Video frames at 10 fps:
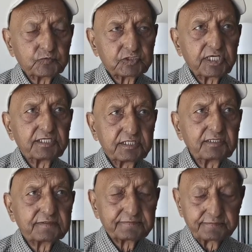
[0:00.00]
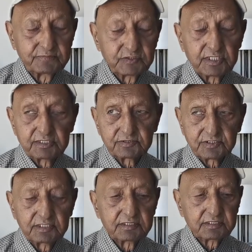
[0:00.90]
Yeah,
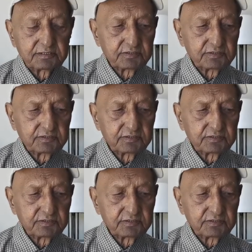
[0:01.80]
she.